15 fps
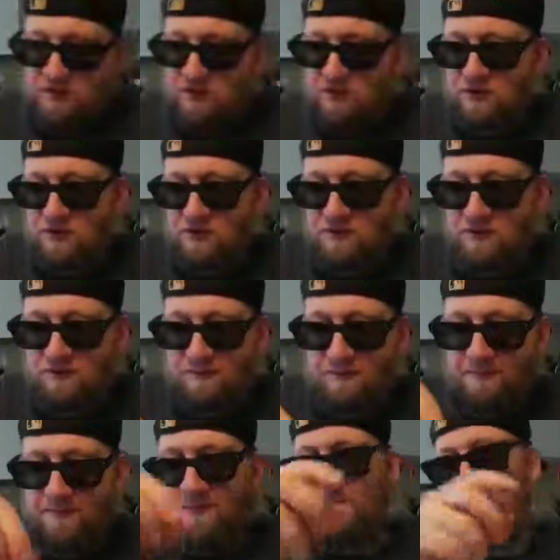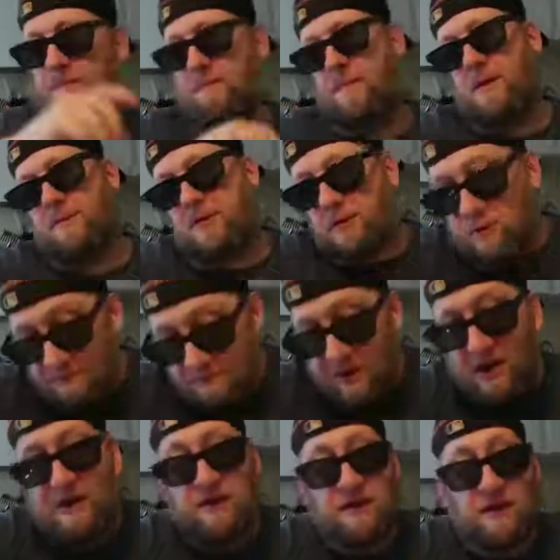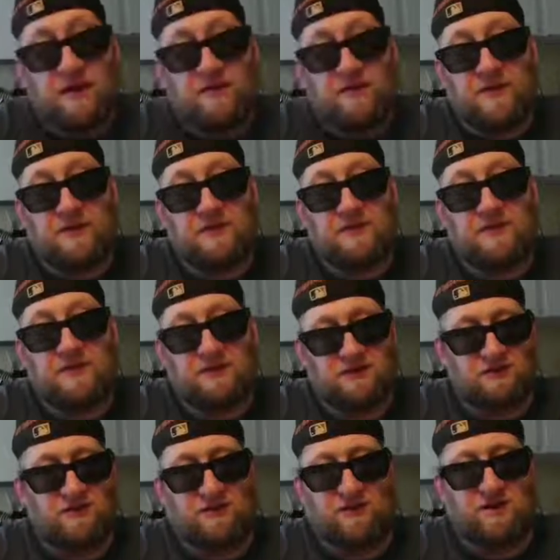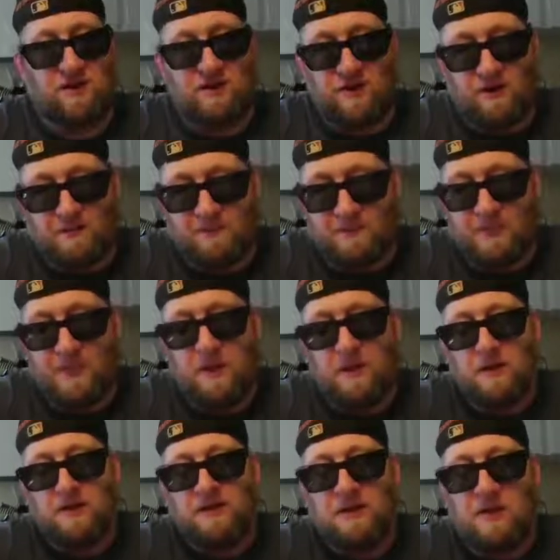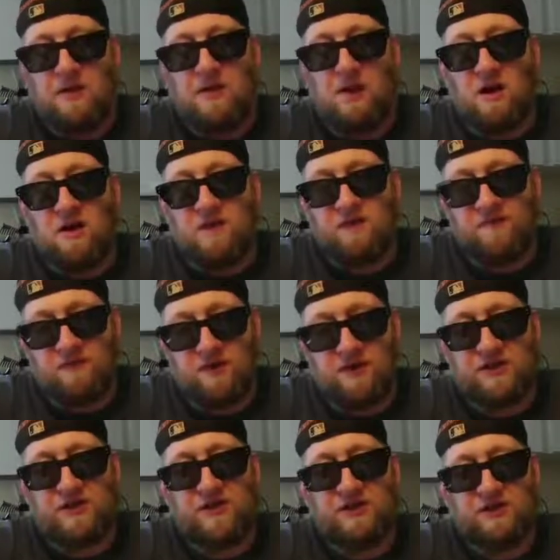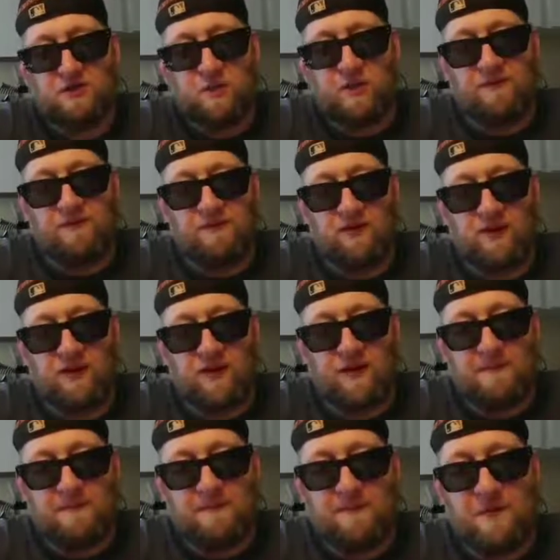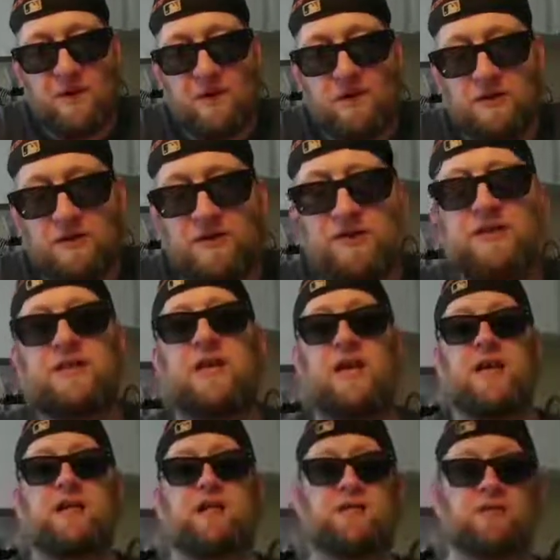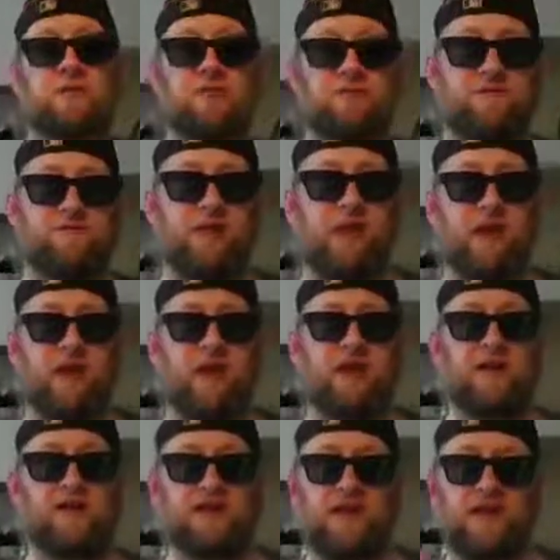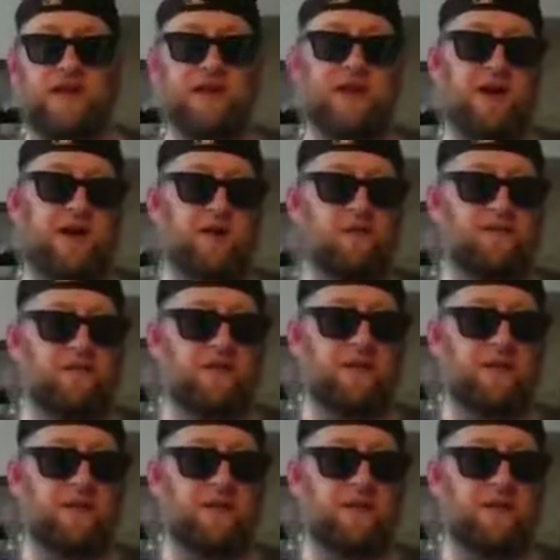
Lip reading: you do, I mean, you can buy it like this, and it's already done up. Say you got a fresh squid fillet. You just take the squid fillet, take a knife,